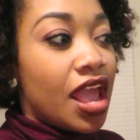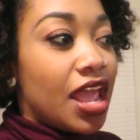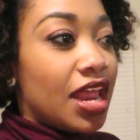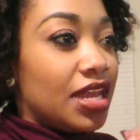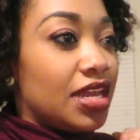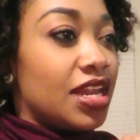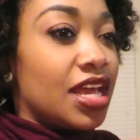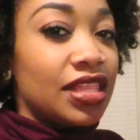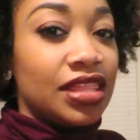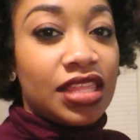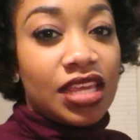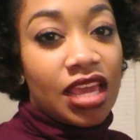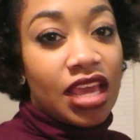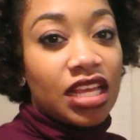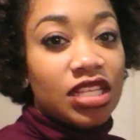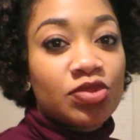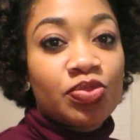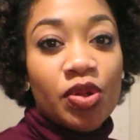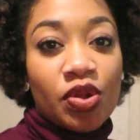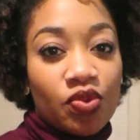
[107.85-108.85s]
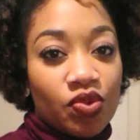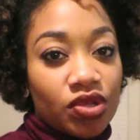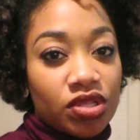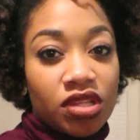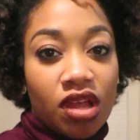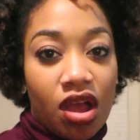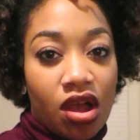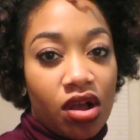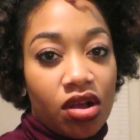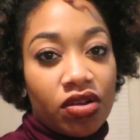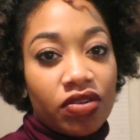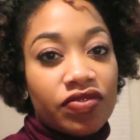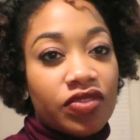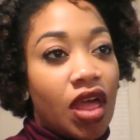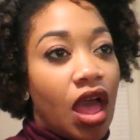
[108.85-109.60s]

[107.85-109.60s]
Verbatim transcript: and nothing has been resolved.